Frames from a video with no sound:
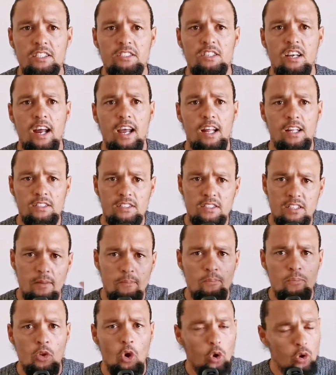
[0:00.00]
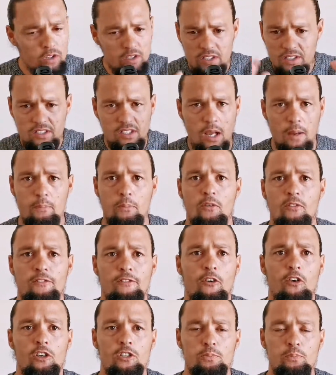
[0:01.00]
Israels, all these type
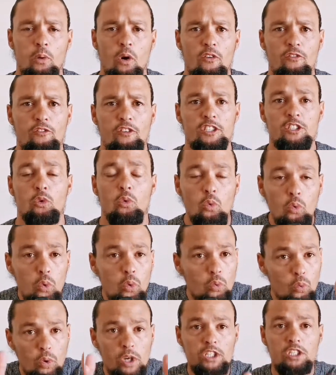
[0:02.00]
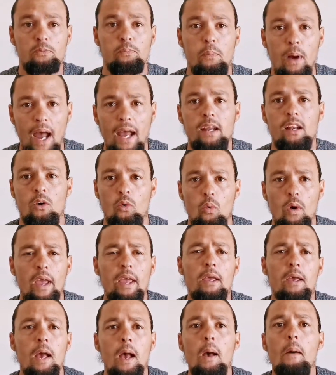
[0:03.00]
of false prophets, which, by the
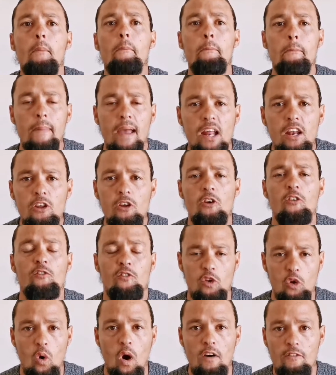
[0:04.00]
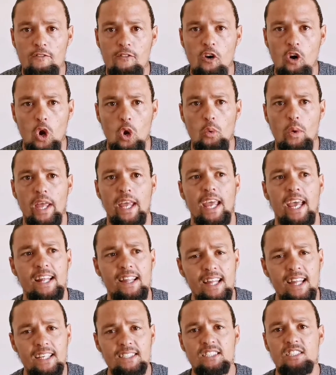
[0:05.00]
way, many of you are following.
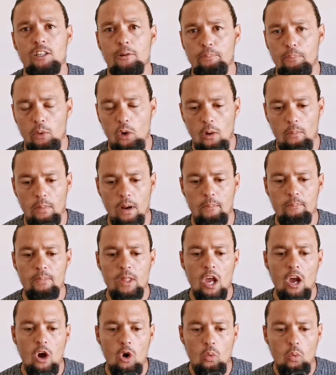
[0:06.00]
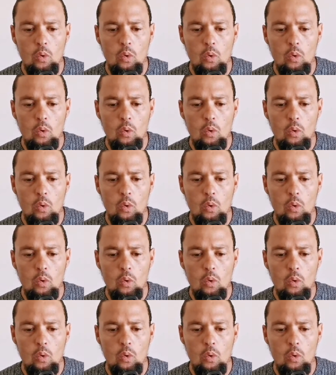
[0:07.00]
And that's the problem.